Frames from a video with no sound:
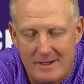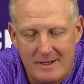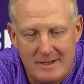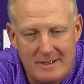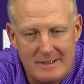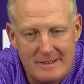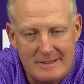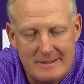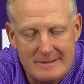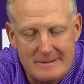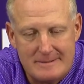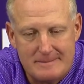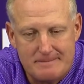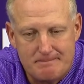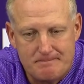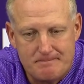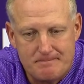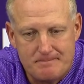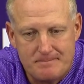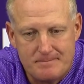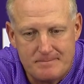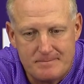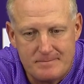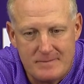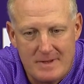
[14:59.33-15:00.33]

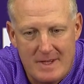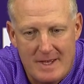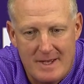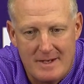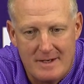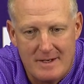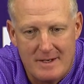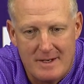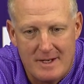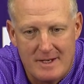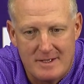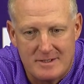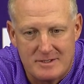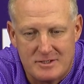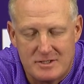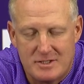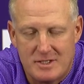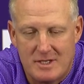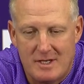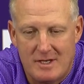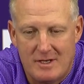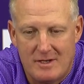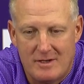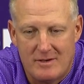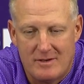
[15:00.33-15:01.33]
um, that has
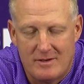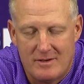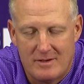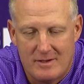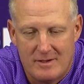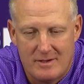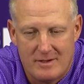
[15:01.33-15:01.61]
seen